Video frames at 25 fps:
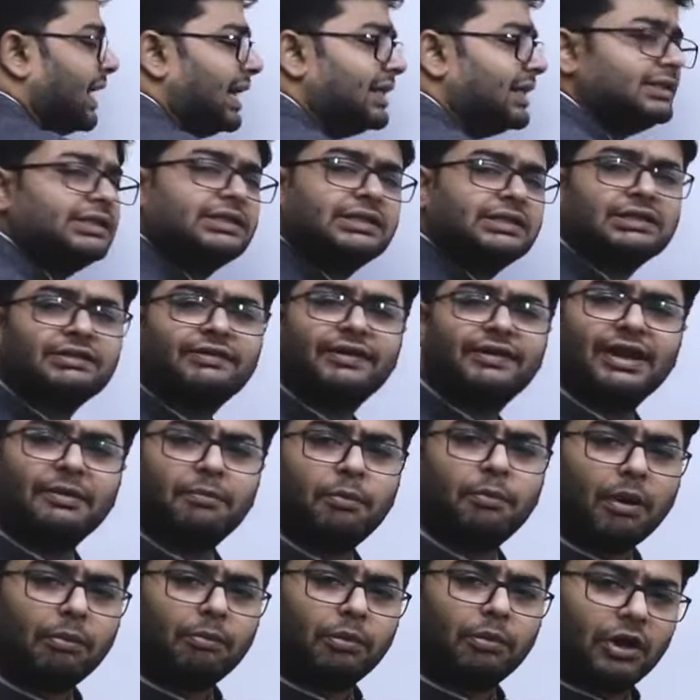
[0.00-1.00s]
And this is a very
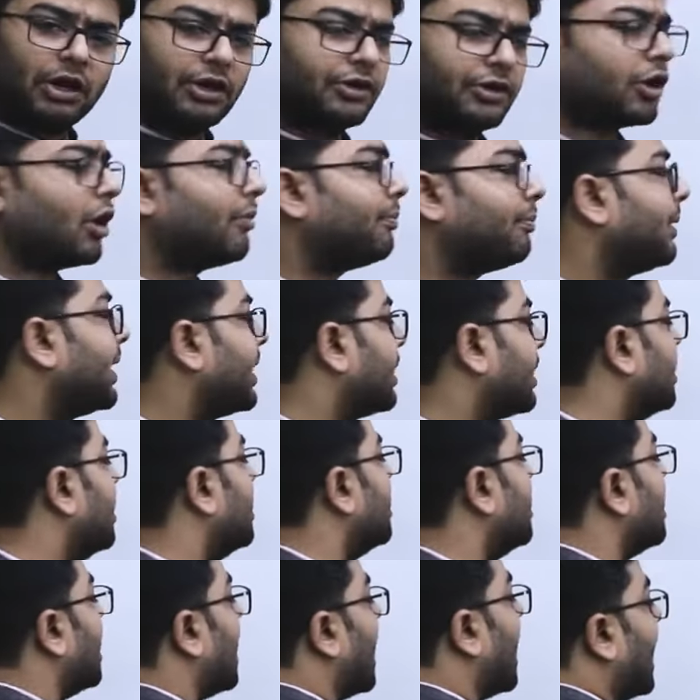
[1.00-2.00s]
popular topic
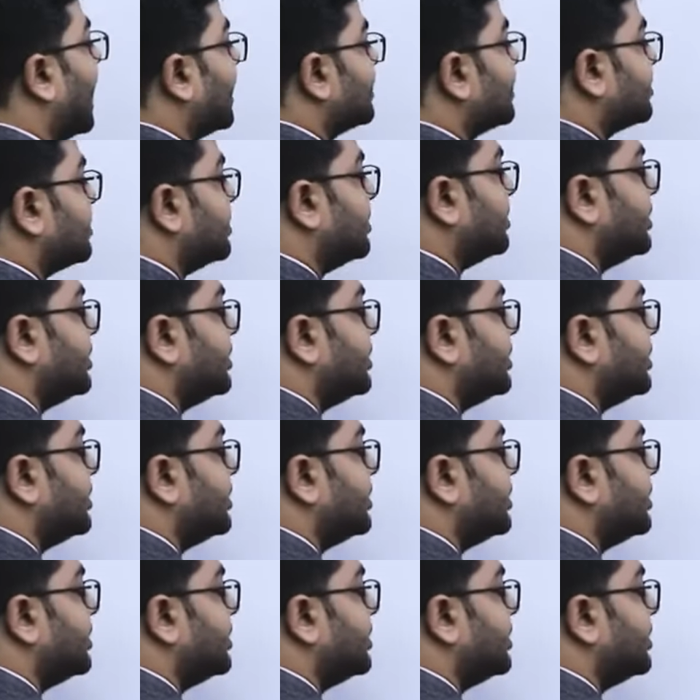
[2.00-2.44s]
asked